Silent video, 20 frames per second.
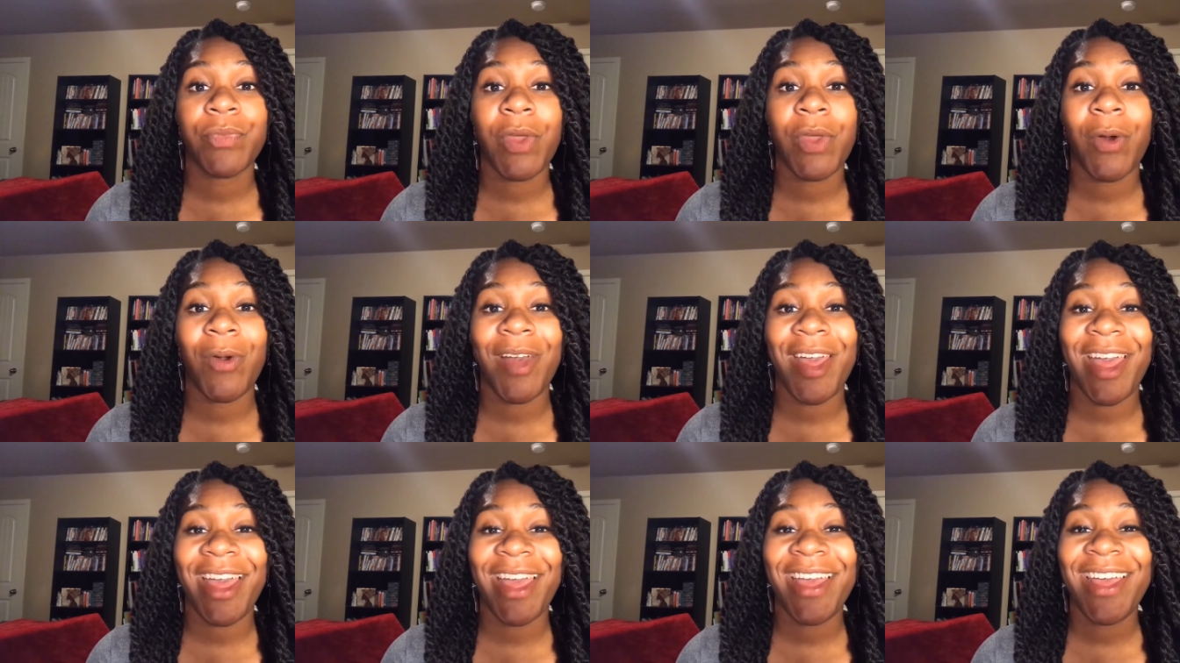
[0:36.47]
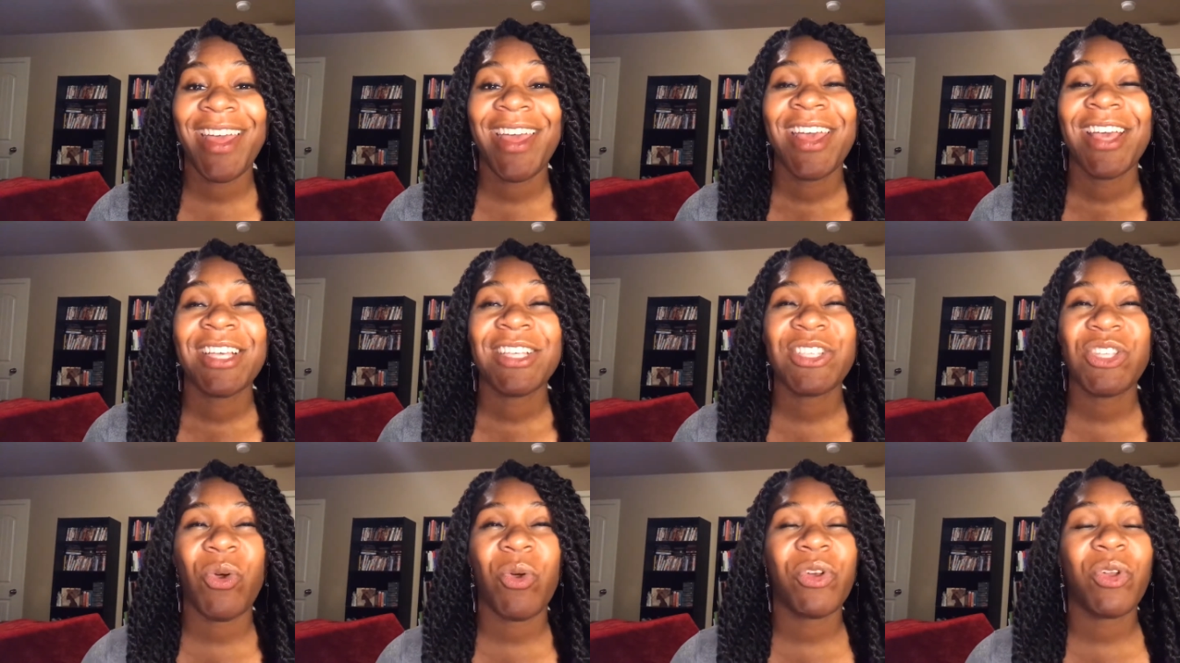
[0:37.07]
Okay,
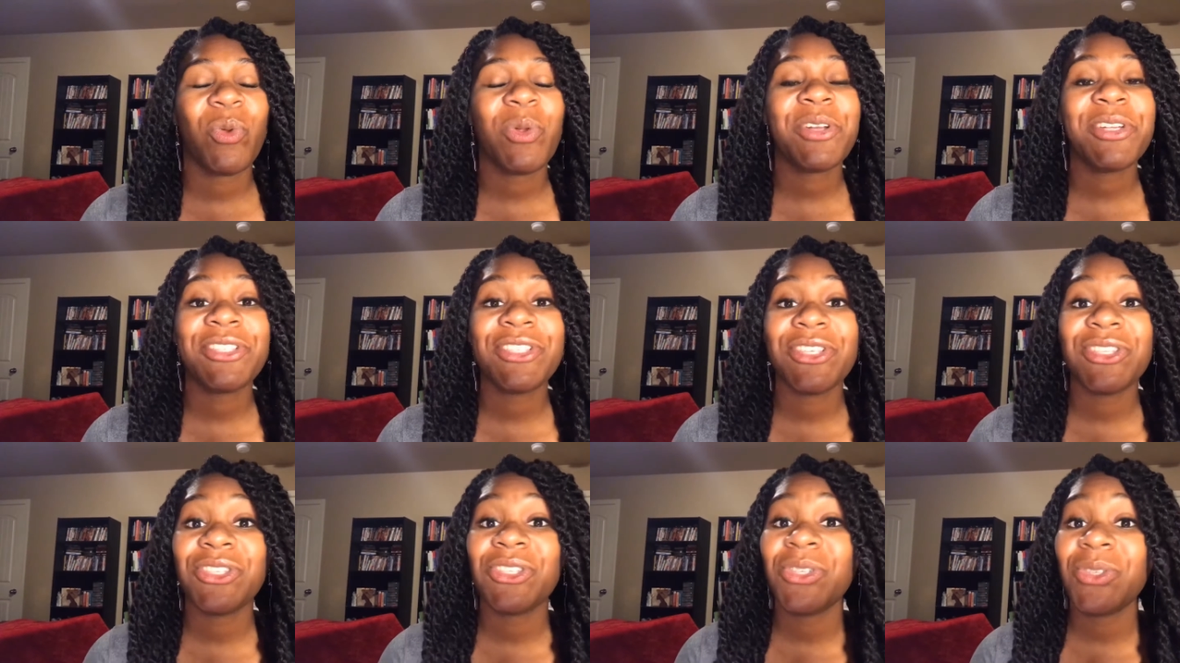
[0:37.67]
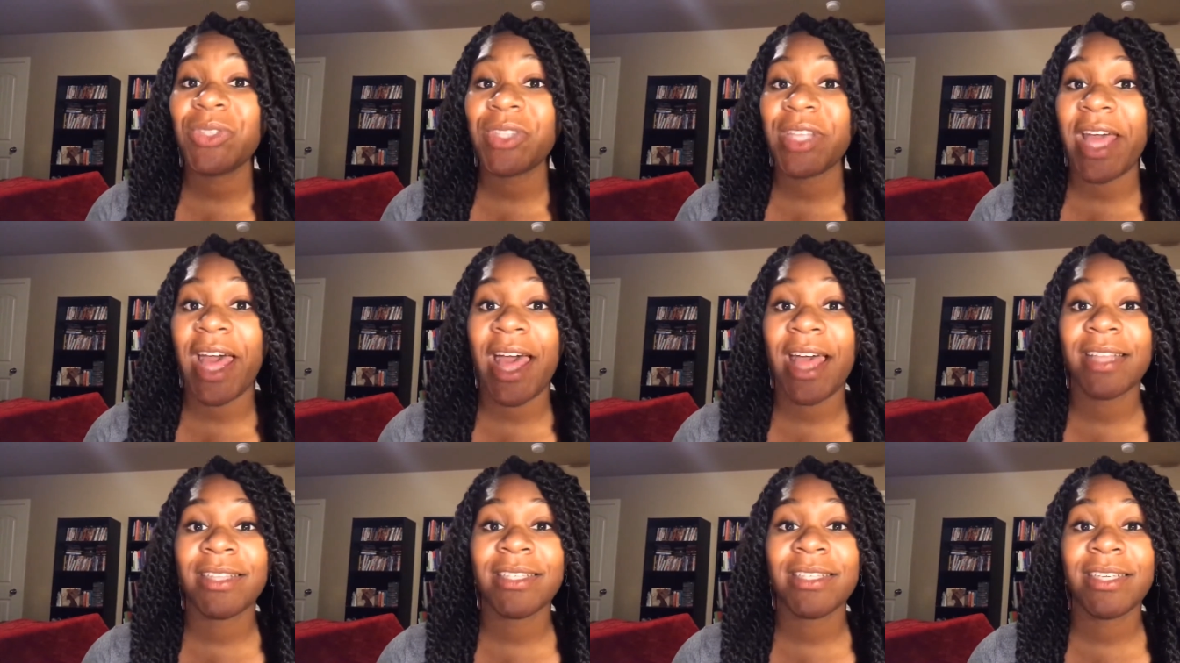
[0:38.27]
so in order to do
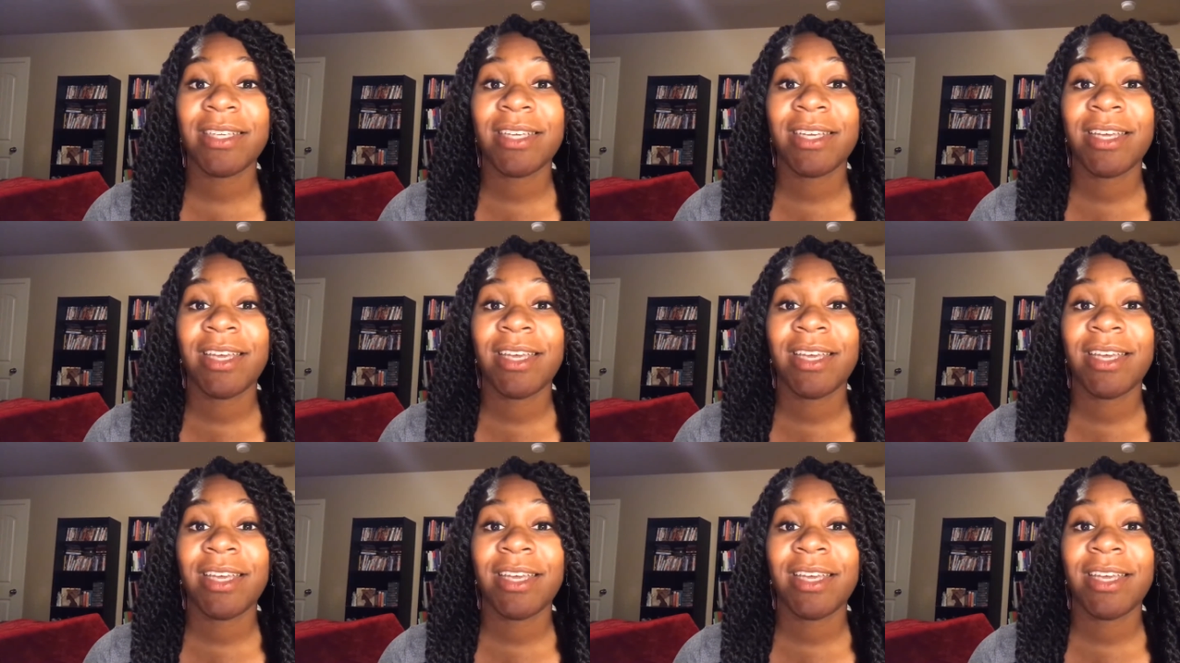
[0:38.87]
that,